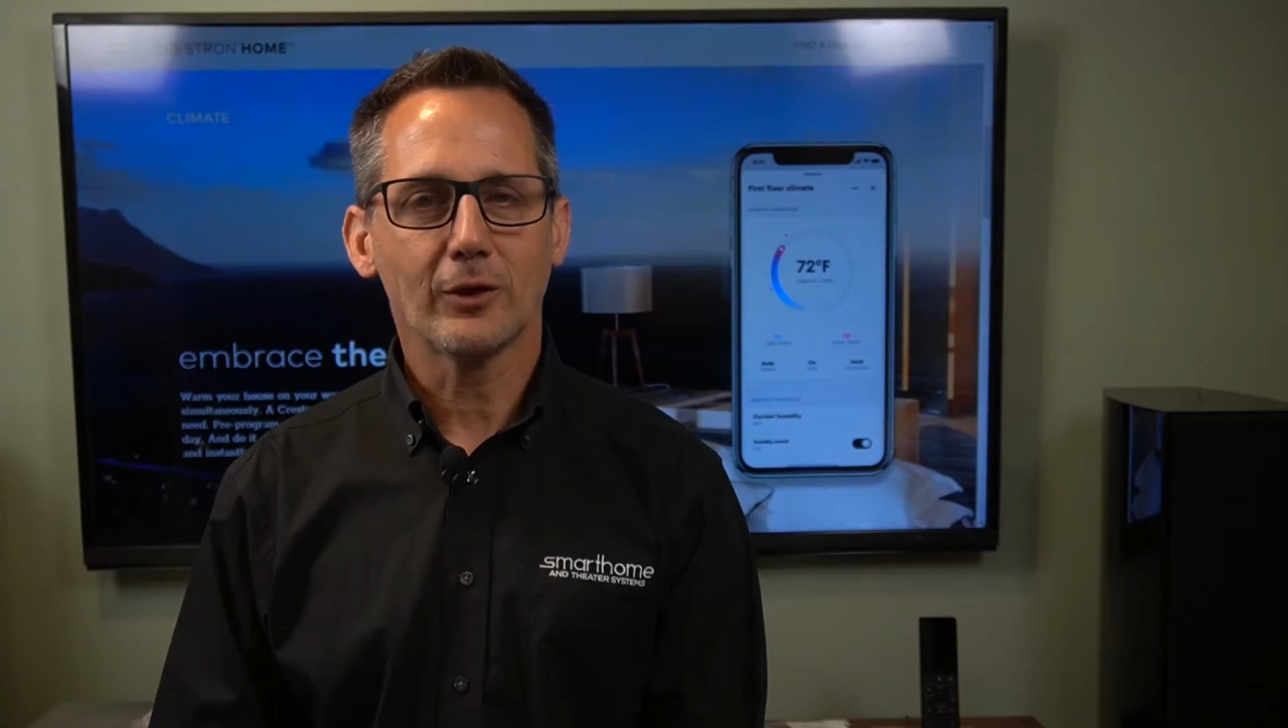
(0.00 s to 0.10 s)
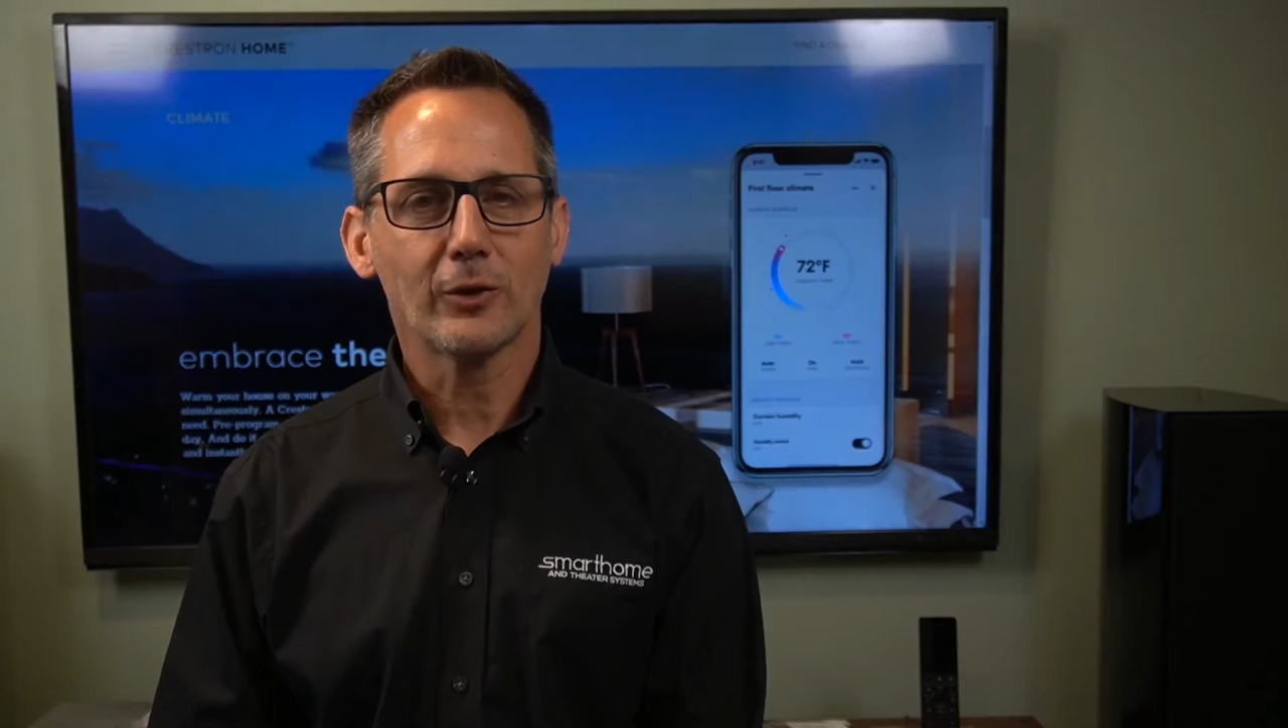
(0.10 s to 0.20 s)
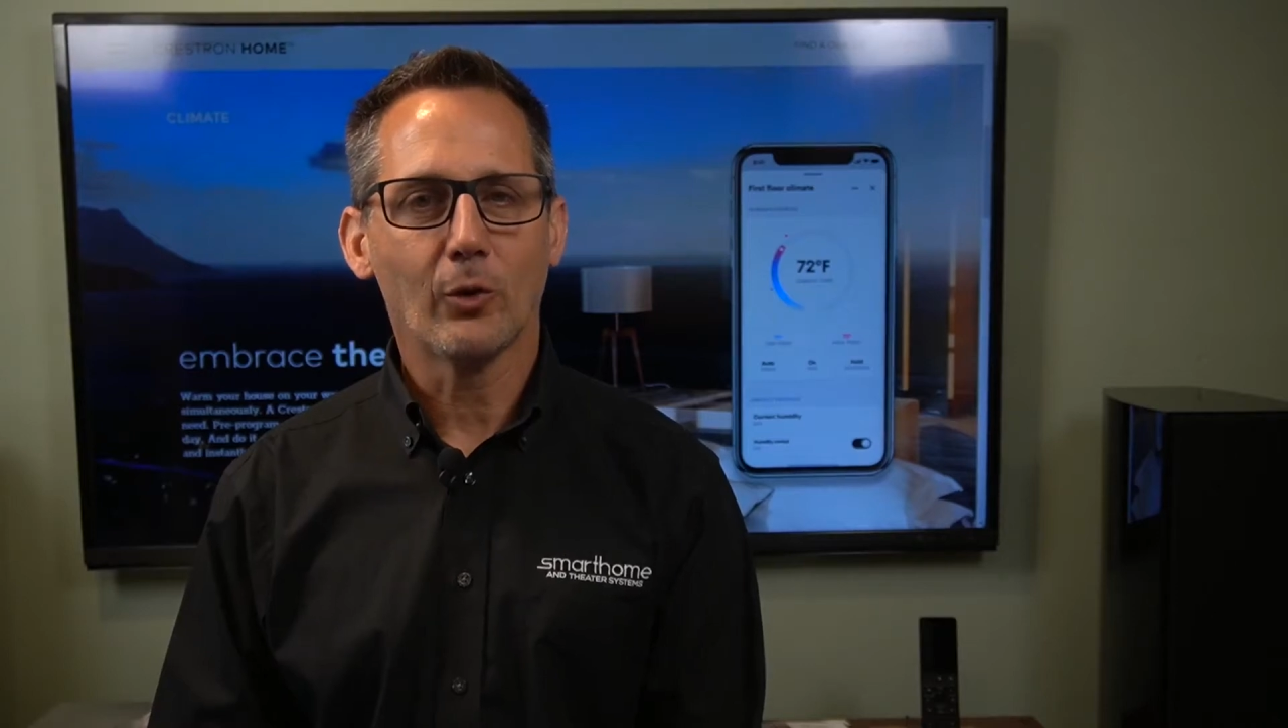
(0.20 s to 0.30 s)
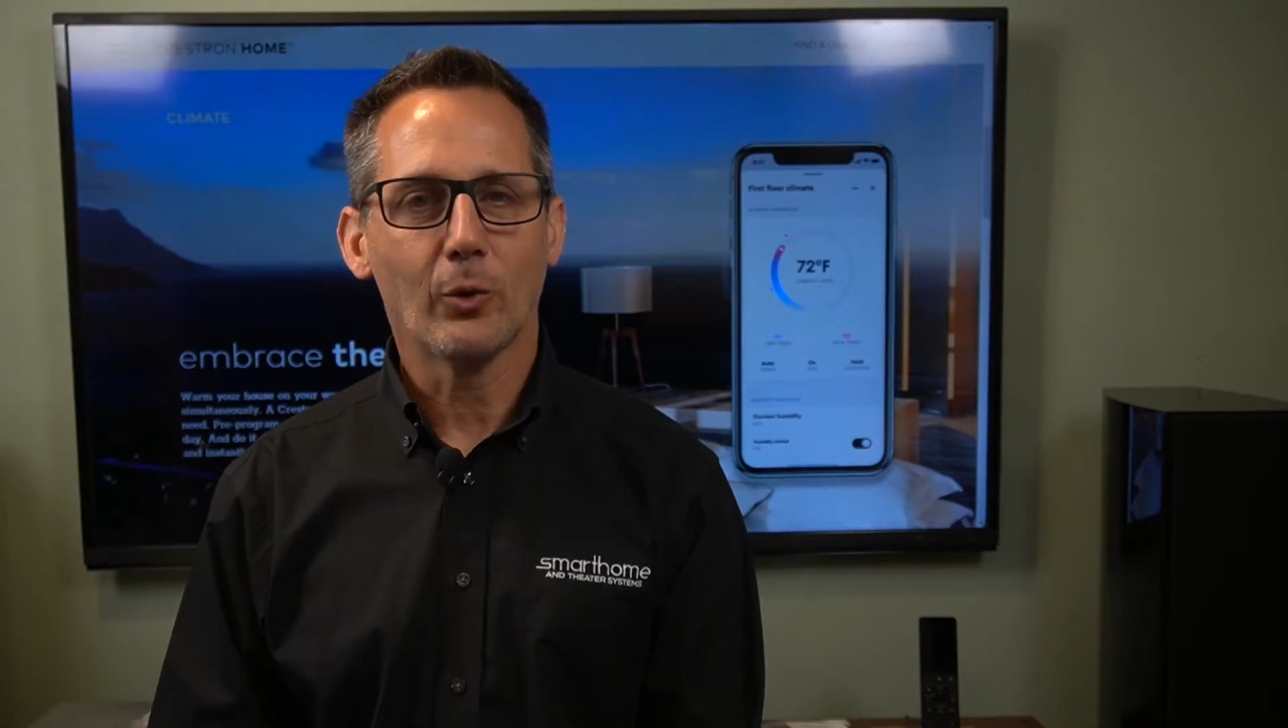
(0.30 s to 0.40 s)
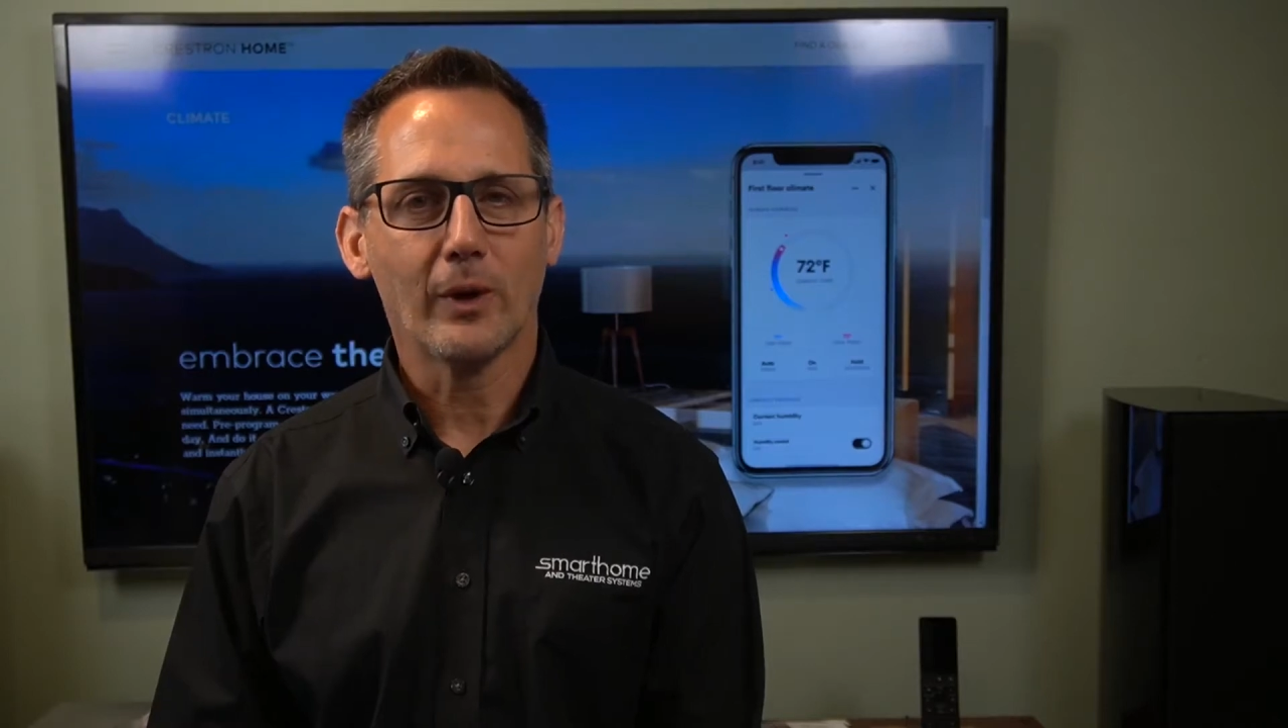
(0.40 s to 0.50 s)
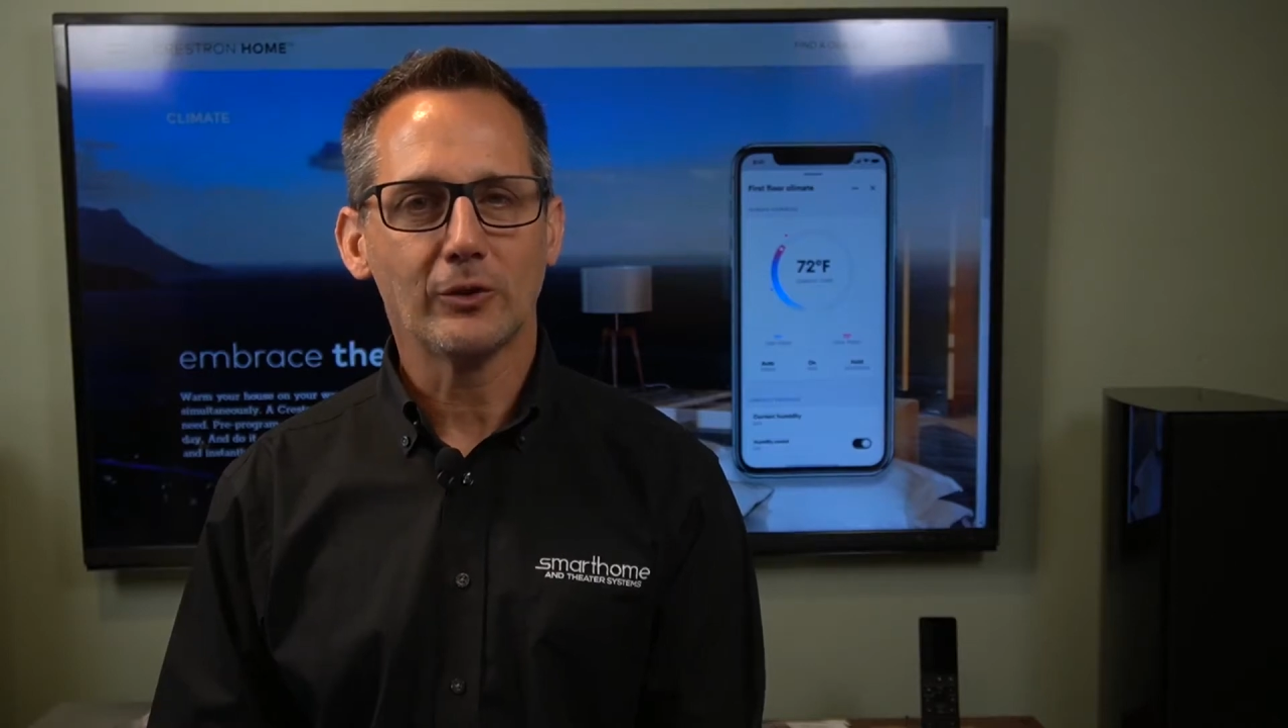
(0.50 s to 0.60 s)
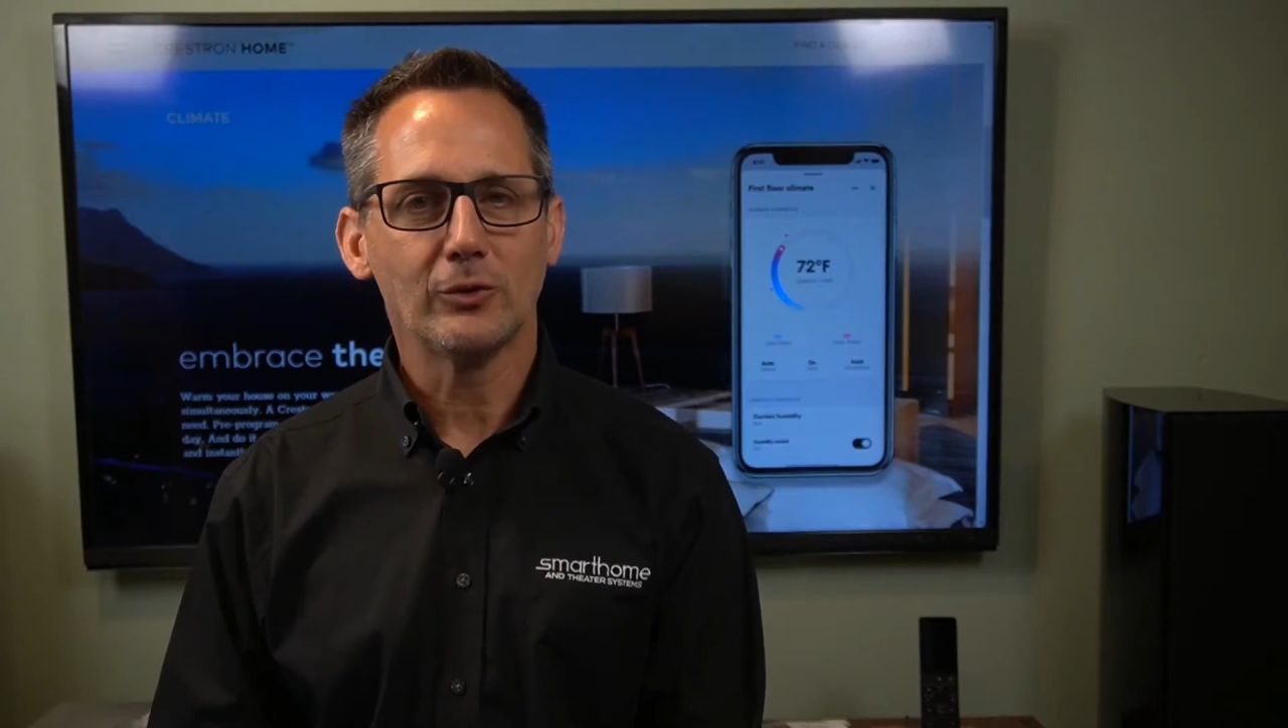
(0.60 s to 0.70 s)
Home OS,